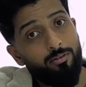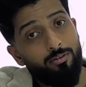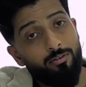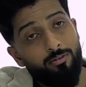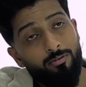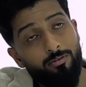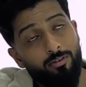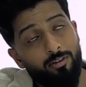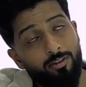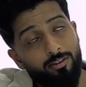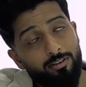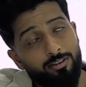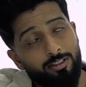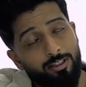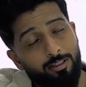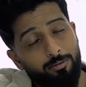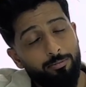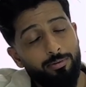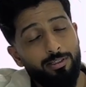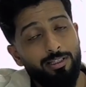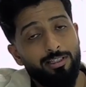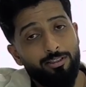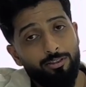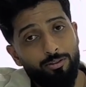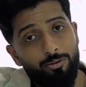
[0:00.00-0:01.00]
first thing,
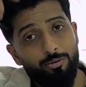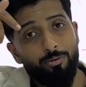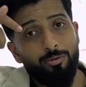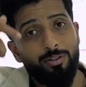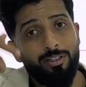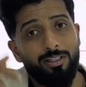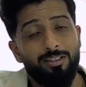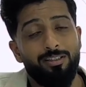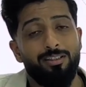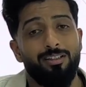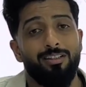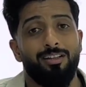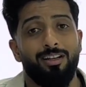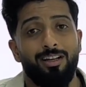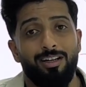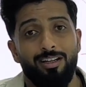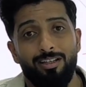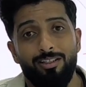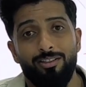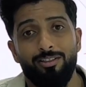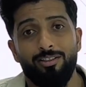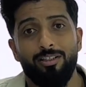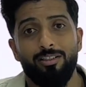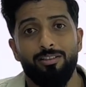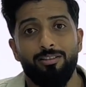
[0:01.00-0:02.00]
please do hit the
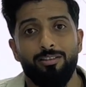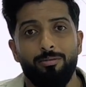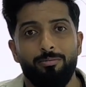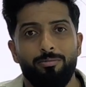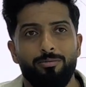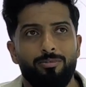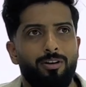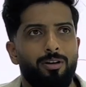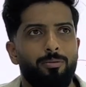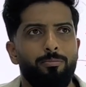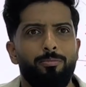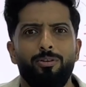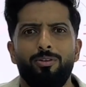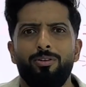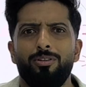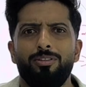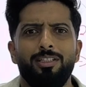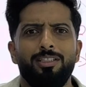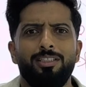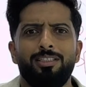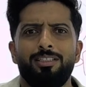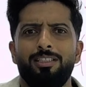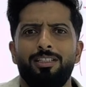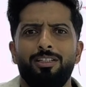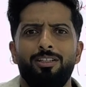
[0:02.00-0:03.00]
like, share, subscribe, because I
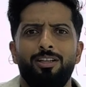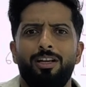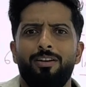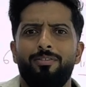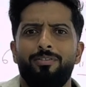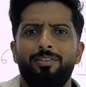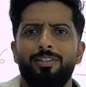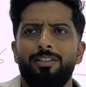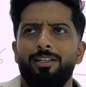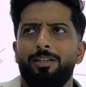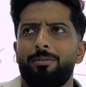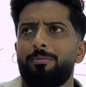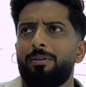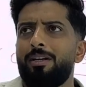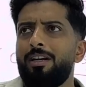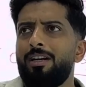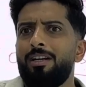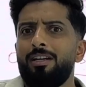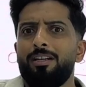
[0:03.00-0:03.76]
see every time